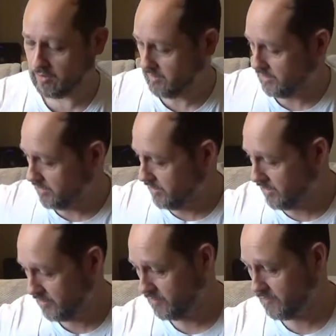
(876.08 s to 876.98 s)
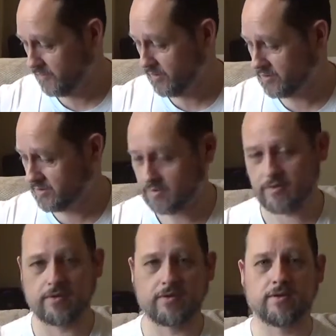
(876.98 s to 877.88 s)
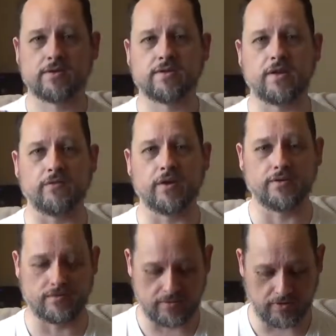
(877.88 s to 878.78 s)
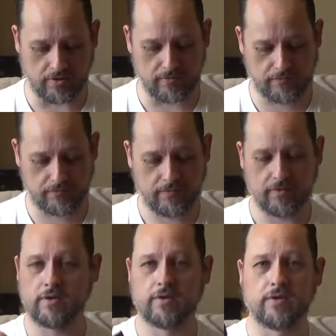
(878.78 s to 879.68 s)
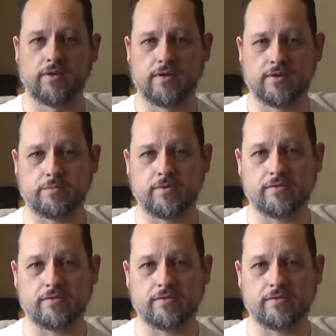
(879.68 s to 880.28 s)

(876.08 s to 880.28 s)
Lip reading: The first set of items we have is a pair of